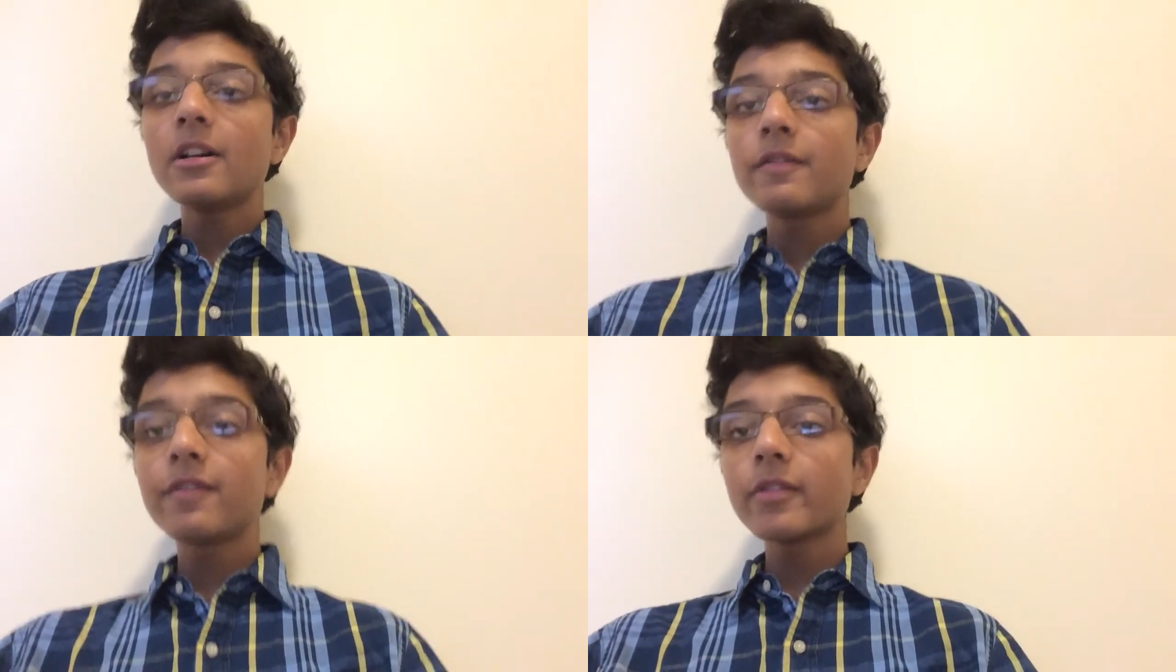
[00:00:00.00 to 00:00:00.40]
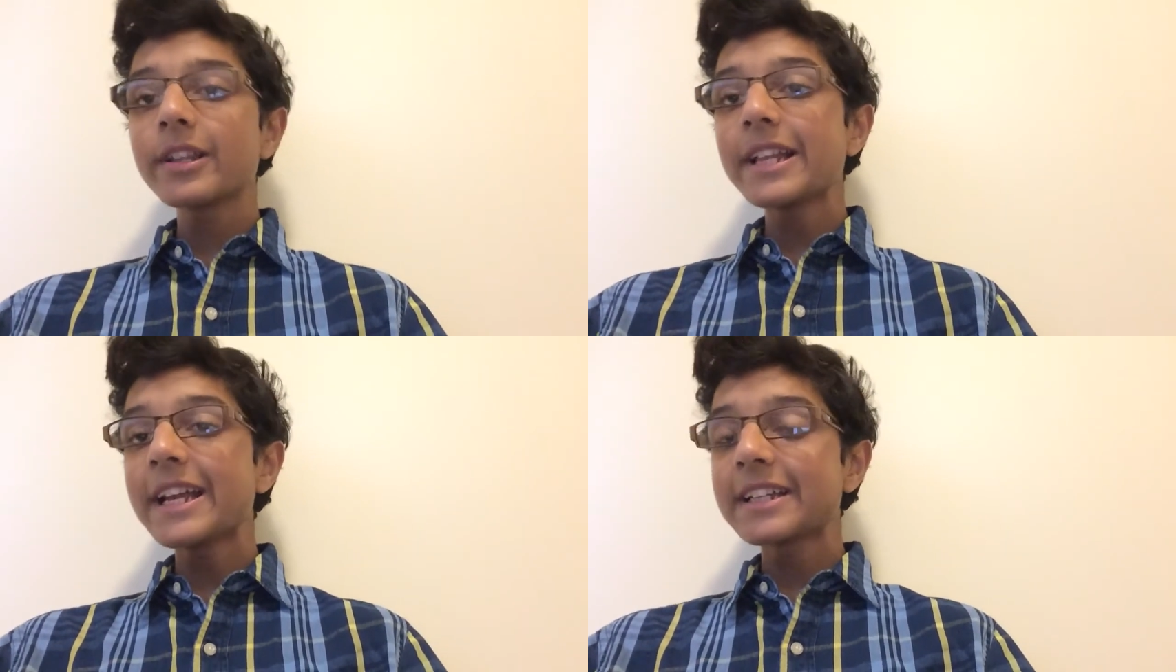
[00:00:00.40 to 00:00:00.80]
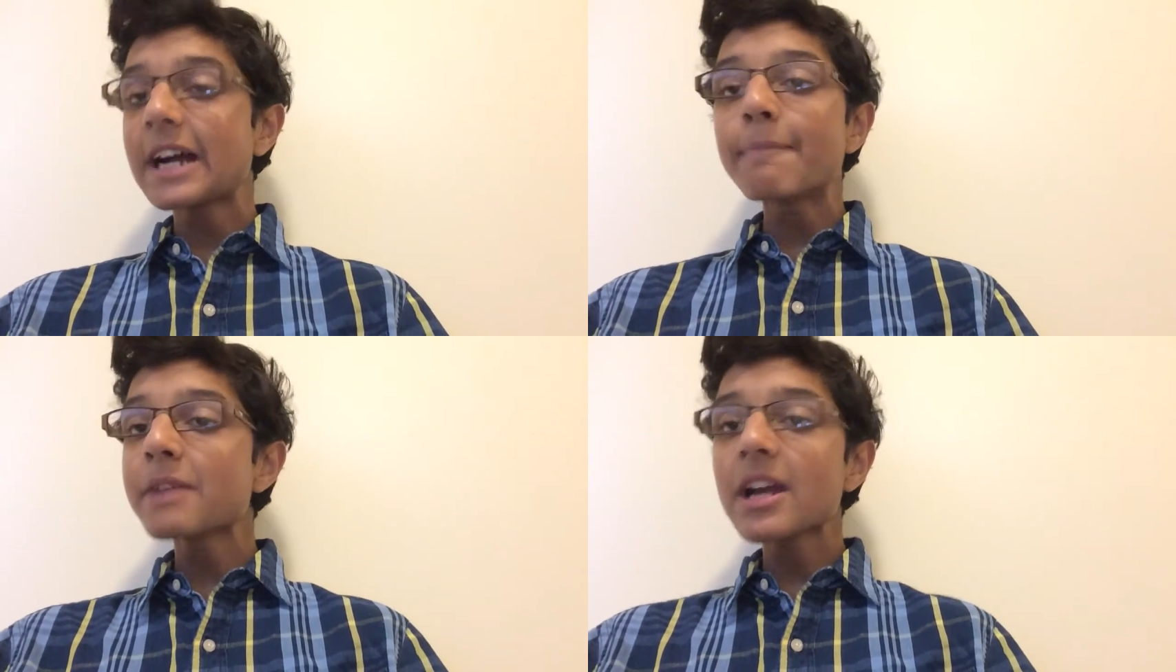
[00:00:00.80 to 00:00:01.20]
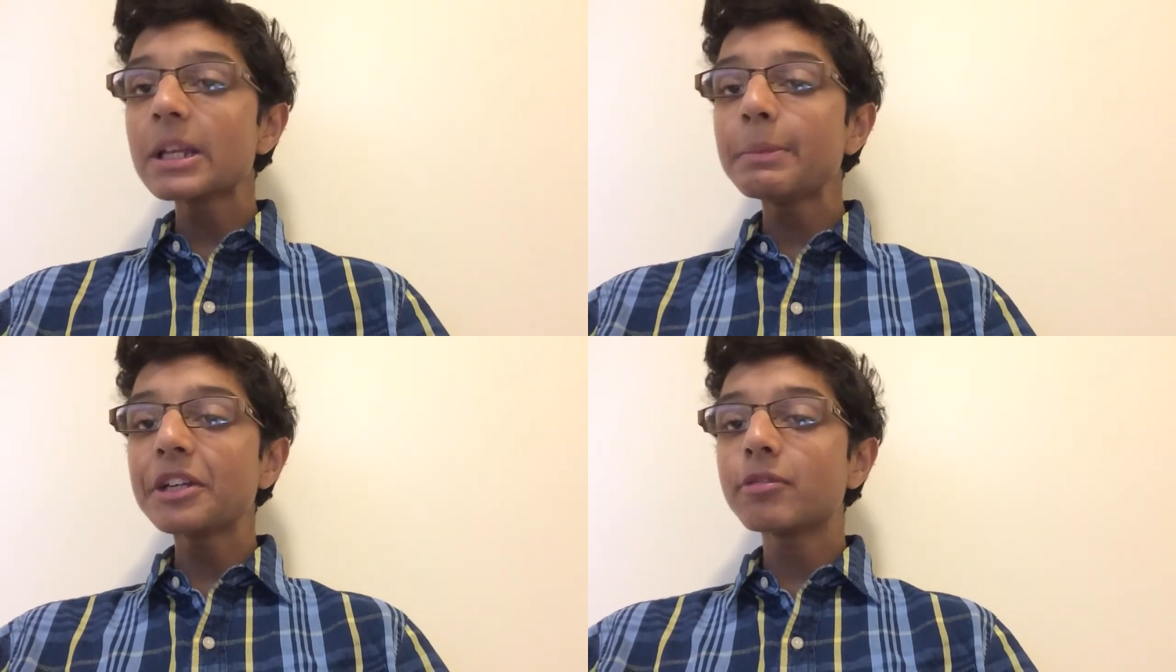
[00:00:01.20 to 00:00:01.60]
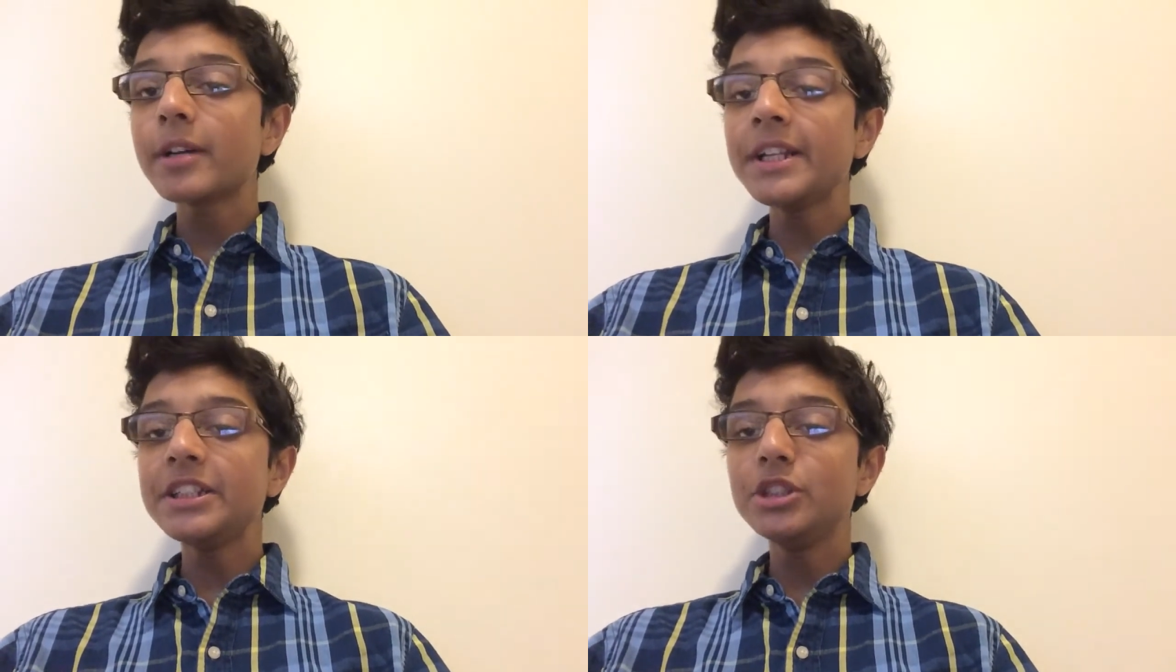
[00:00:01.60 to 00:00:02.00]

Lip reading: for like, I'm not gonna be quitting